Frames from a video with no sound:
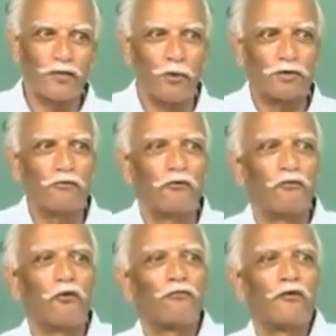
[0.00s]
the water would
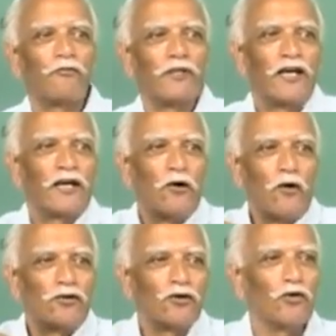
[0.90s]
flow from there
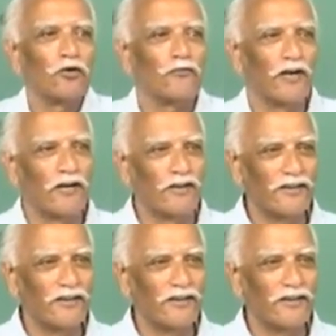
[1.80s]
onto your field.